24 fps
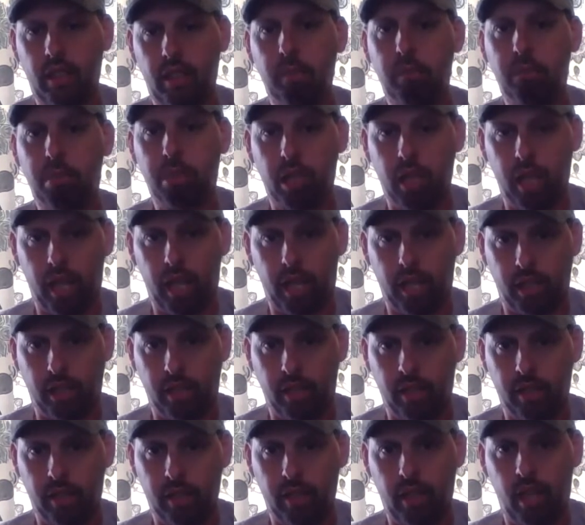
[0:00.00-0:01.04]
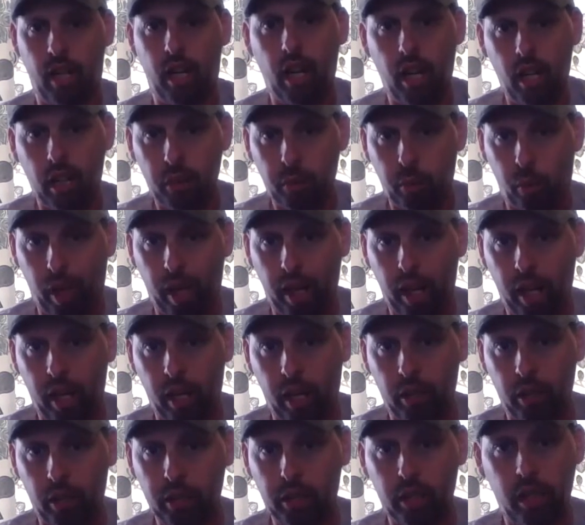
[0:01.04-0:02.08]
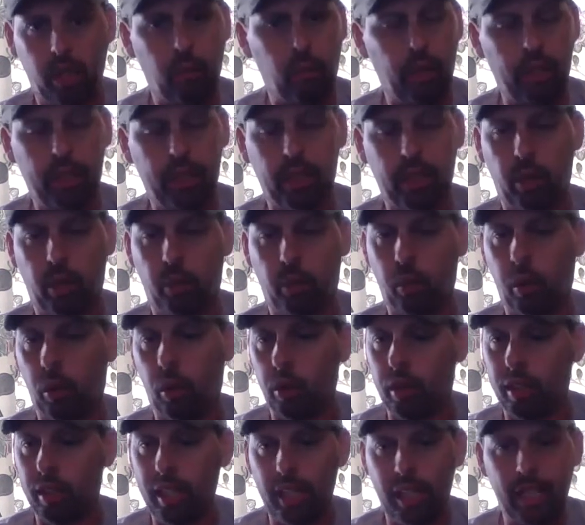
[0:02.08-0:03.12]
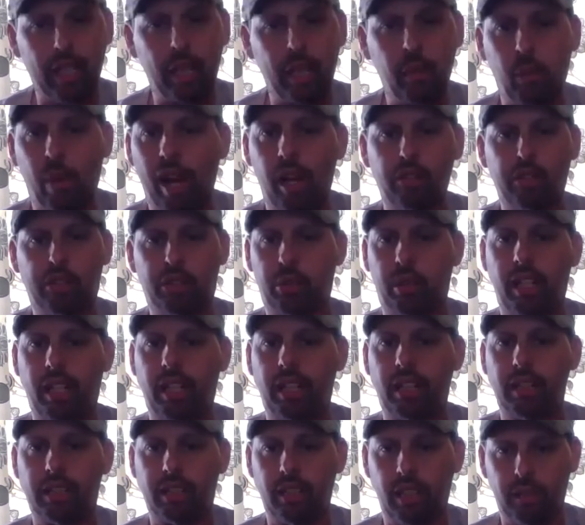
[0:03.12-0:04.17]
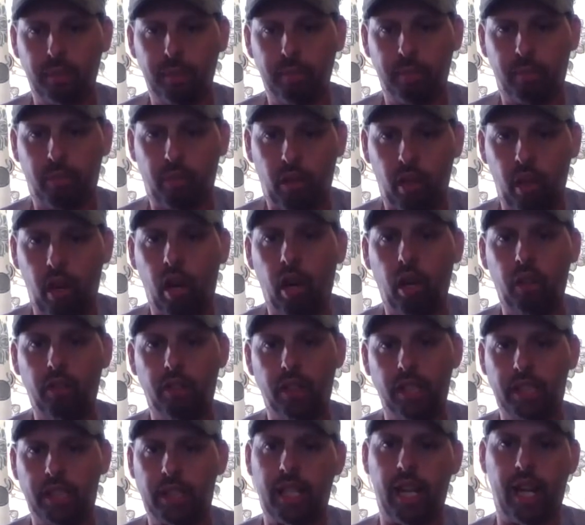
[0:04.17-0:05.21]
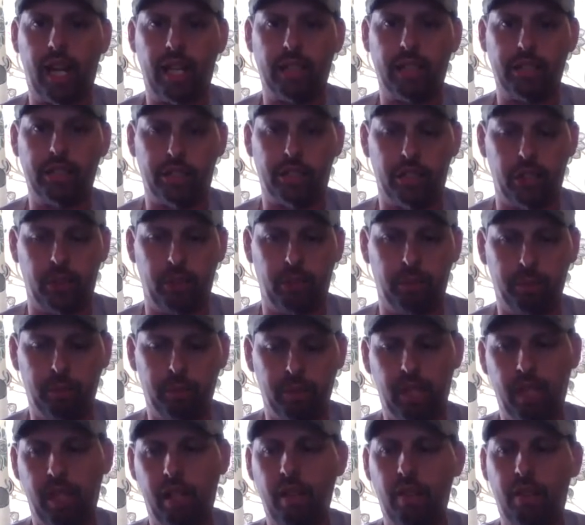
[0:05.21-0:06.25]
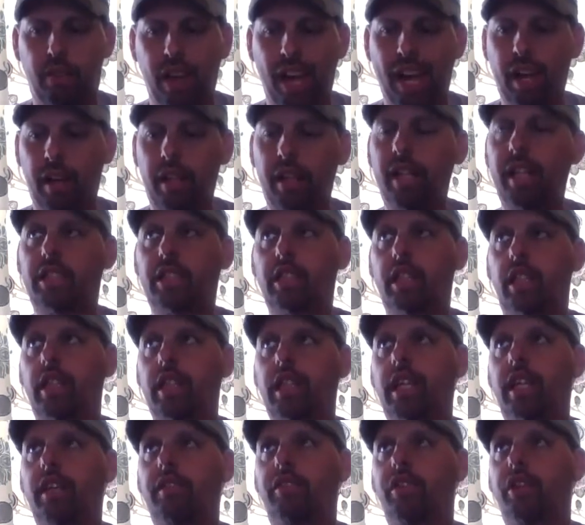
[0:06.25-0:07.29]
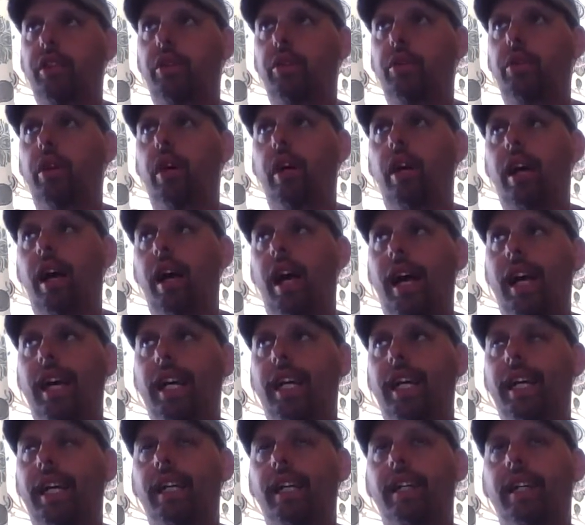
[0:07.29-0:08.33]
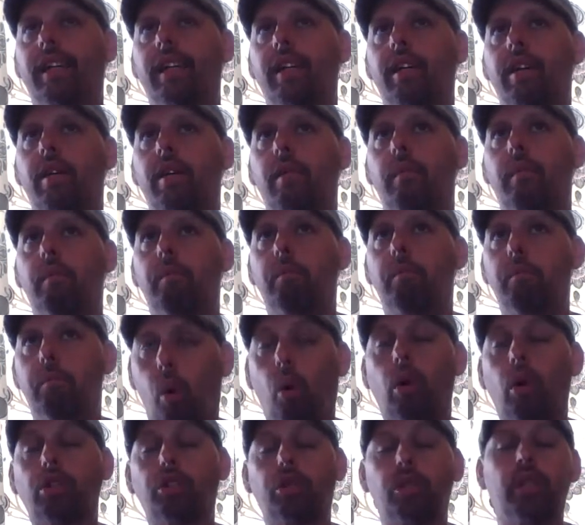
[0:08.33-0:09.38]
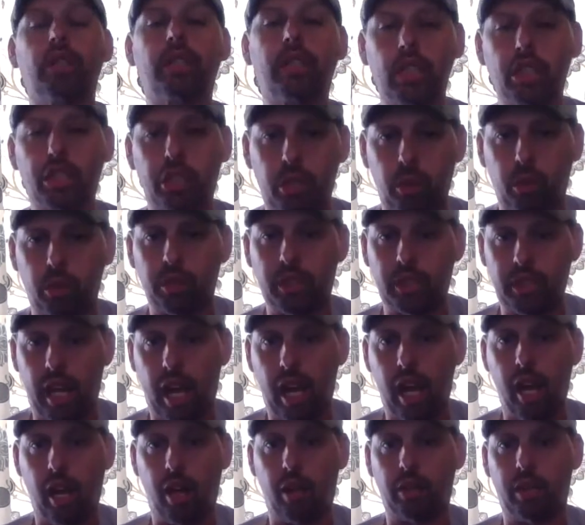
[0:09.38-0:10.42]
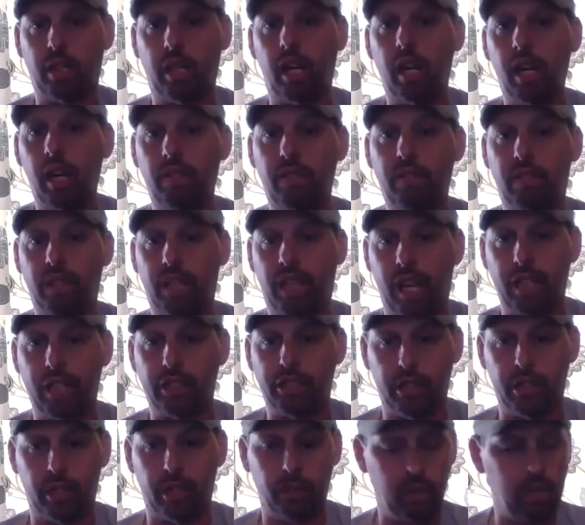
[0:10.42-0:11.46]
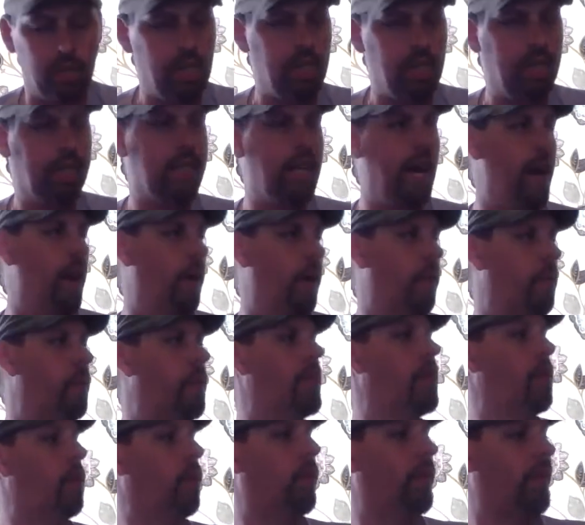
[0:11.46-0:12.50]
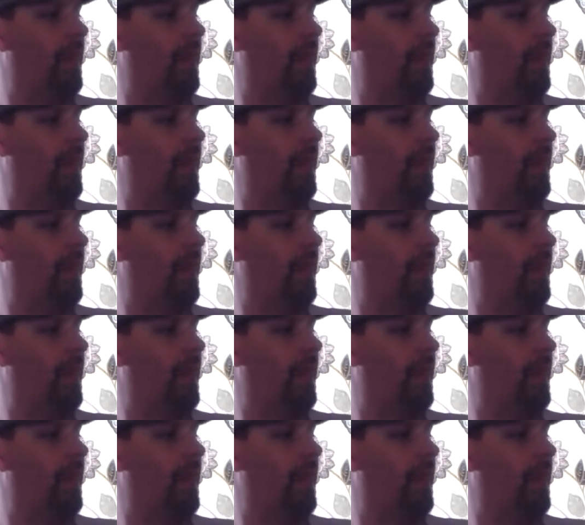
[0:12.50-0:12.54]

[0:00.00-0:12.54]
plain, unwound. We don't want any wound strings on this Ganjo. That is going to give you a more traditional sound of the Ganjo. Now, with